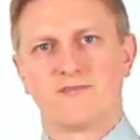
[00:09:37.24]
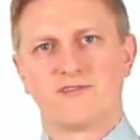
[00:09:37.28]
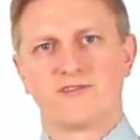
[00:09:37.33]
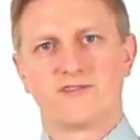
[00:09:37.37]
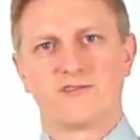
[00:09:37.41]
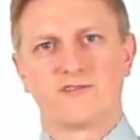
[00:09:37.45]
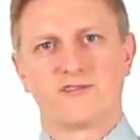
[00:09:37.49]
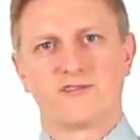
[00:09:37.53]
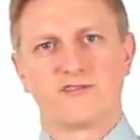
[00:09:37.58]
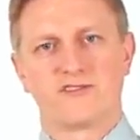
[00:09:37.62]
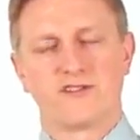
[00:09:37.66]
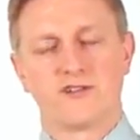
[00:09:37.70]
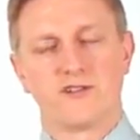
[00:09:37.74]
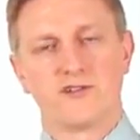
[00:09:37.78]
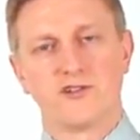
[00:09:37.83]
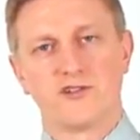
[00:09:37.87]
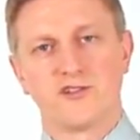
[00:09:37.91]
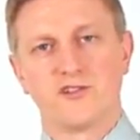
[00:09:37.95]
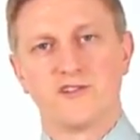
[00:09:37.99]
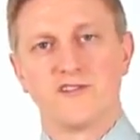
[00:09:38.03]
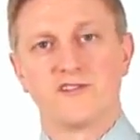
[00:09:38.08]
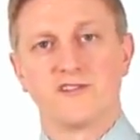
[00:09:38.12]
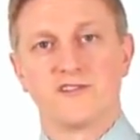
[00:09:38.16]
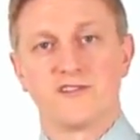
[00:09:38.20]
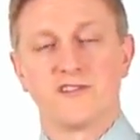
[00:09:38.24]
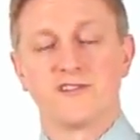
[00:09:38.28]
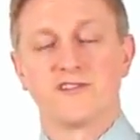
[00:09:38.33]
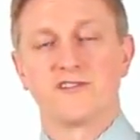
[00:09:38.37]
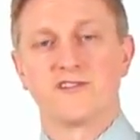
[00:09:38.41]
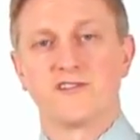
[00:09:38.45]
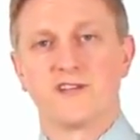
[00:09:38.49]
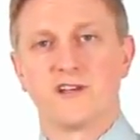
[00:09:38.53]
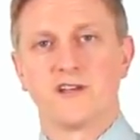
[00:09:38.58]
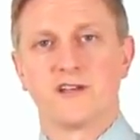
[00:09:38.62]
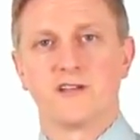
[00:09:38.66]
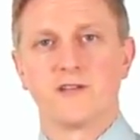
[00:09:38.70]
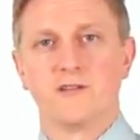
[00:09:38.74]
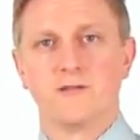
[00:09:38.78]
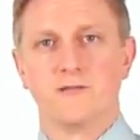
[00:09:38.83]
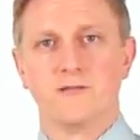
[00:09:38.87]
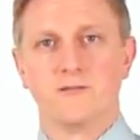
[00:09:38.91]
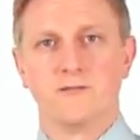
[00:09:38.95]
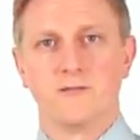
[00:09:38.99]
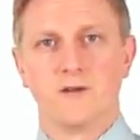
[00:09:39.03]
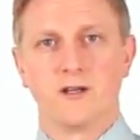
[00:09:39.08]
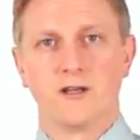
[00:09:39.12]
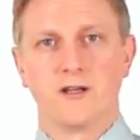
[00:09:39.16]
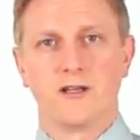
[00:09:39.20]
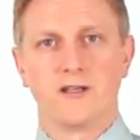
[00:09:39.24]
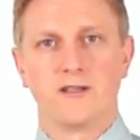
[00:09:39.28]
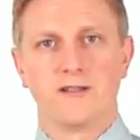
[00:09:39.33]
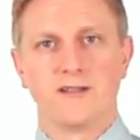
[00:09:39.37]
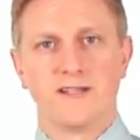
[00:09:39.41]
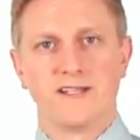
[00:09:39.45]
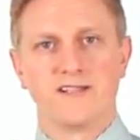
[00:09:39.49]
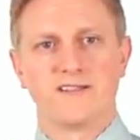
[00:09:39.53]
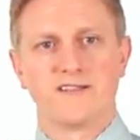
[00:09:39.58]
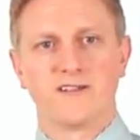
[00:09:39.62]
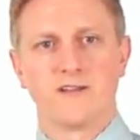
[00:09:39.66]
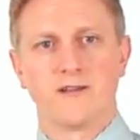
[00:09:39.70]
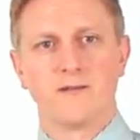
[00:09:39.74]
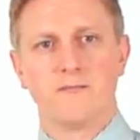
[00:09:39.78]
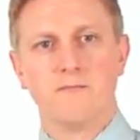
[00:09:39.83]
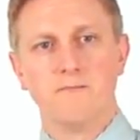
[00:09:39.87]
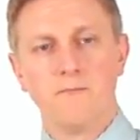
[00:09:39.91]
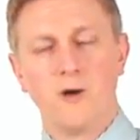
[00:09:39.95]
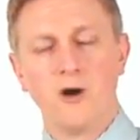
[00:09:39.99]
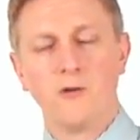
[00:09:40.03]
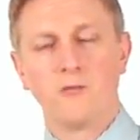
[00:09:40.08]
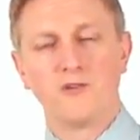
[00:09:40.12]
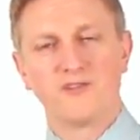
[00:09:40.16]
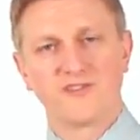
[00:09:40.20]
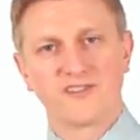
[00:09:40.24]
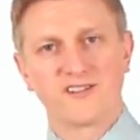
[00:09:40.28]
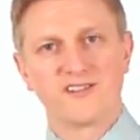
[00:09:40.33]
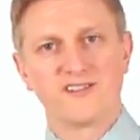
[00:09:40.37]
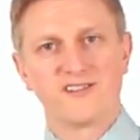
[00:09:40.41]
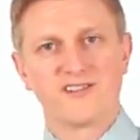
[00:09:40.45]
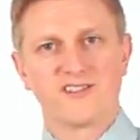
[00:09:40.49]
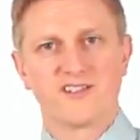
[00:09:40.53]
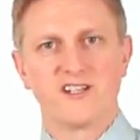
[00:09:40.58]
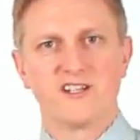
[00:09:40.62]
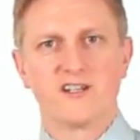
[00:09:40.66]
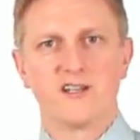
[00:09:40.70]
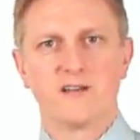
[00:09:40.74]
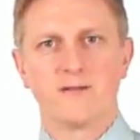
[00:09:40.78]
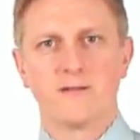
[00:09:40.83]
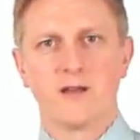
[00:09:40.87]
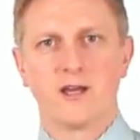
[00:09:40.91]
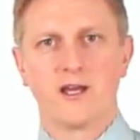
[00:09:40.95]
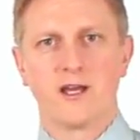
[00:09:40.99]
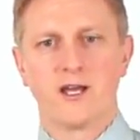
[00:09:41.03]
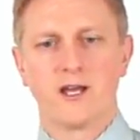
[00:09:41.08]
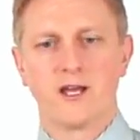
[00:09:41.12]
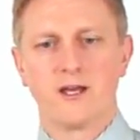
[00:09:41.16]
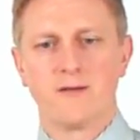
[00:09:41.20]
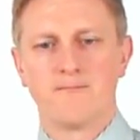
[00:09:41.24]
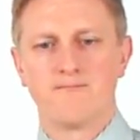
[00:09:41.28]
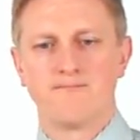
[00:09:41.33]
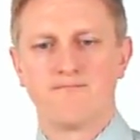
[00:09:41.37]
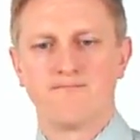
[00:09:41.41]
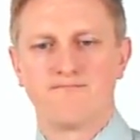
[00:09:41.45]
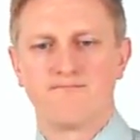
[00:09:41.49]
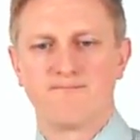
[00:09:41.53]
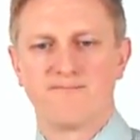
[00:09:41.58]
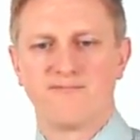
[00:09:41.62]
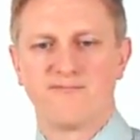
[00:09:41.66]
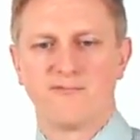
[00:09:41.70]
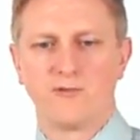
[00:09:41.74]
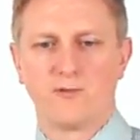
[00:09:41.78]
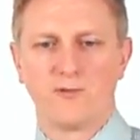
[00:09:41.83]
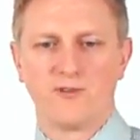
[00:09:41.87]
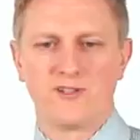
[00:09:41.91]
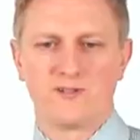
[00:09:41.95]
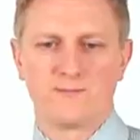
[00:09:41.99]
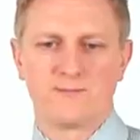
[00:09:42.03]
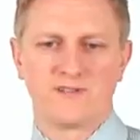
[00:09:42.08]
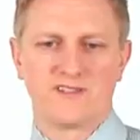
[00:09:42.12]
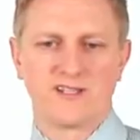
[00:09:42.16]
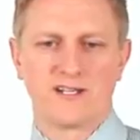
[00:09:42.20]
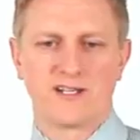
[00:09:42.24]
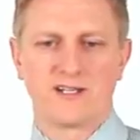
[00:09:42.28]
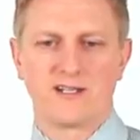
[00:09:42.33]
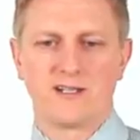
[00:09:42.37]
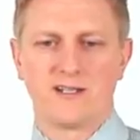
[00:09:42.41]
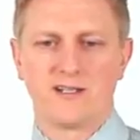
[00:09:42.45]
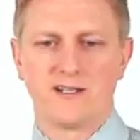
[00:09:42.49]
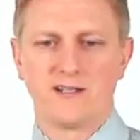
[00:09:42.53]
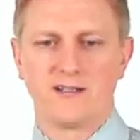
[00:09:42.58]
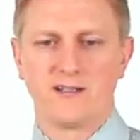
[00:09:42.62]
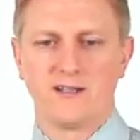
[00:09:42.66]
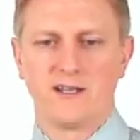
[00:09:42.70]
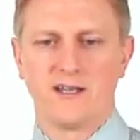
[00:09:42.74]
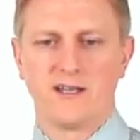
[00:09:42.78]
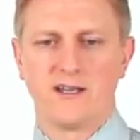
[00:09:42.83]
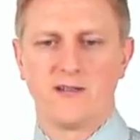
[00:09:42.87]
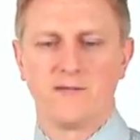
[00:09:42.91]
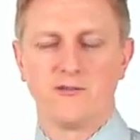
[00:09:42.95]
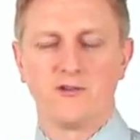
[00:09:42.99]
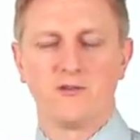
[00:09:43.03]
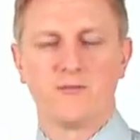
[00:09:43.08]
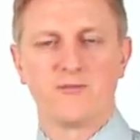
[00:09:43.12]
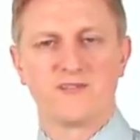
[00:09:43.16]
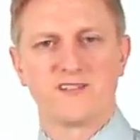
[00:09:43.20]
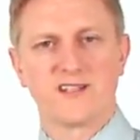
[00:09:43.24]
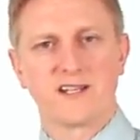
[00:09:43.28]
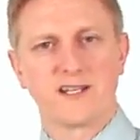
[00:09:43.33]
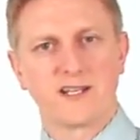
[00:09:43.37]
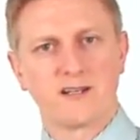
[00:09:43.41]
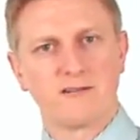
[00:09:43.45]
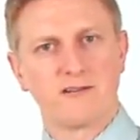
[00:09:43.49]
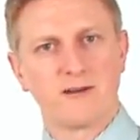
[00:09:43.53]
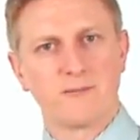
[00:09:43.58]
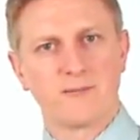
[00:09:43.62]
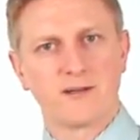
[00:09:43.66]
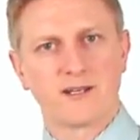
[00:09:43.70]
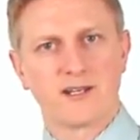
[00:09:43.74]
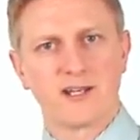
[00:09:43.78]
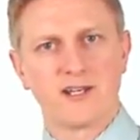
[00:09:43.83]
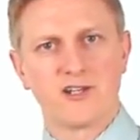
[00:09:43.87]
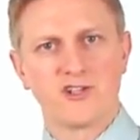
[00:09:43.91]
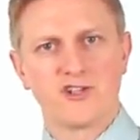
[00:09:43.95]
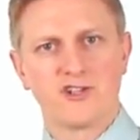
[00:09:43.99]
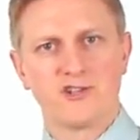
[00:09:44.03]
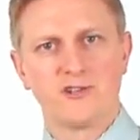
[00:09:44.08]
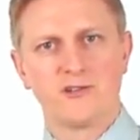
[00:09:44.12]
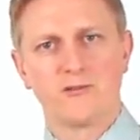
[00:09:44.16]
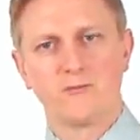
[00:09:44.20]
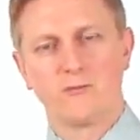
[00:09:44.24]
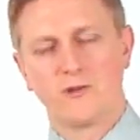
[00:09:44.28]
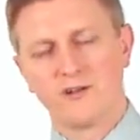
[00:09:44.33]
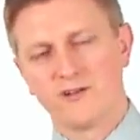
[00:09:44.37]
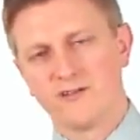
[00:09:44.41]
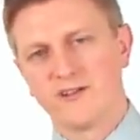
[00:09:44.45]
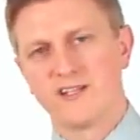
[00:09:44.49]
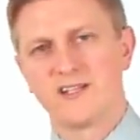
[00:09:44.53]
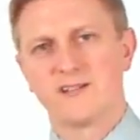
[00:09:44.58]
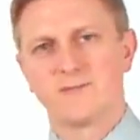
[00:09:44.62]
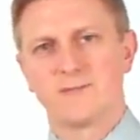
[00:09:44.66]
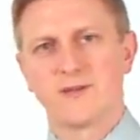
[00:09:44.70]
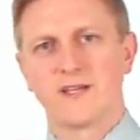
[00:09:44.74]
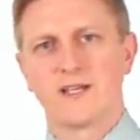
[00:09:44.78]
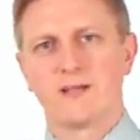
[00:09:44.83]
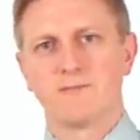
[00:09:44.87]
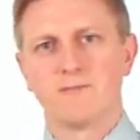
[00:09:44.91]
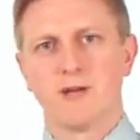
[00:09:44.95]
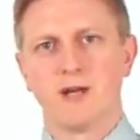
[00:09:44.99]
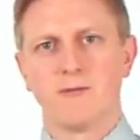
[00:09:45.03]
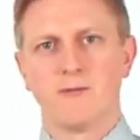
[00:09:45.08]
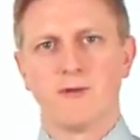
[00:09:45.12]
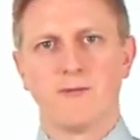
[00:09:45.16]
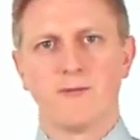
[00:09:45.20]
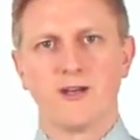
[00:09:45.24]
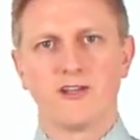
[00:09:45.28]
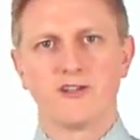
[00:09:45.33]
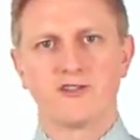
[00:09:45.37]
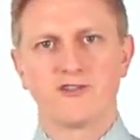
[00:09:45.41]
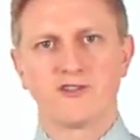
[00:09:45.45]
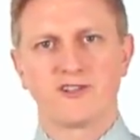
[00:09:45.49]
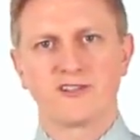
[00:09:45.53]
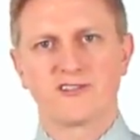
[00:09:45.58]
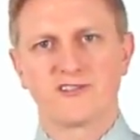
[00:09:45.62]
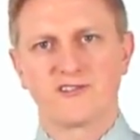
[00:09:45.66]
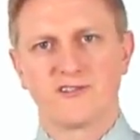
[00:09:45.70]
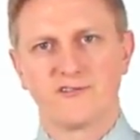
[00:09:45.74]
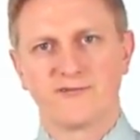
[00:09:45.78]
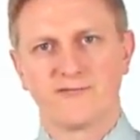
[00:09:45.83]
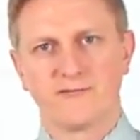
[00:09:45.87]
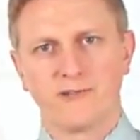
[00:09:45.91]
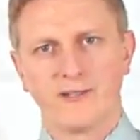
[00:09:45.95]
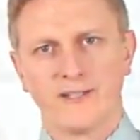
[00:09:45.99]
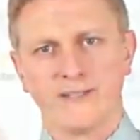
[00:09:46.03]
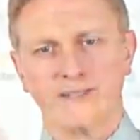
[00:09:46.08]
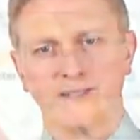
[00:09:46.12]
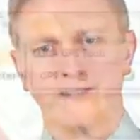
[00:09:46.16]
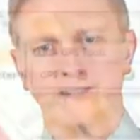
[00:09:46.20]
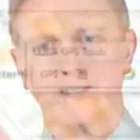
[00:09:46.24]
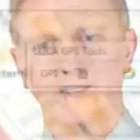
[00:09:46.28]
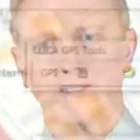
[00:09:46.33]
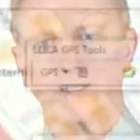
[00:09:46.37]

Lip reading: solutions that you might want to consider for this particular your particular application. One of these being Mobile Matrix software.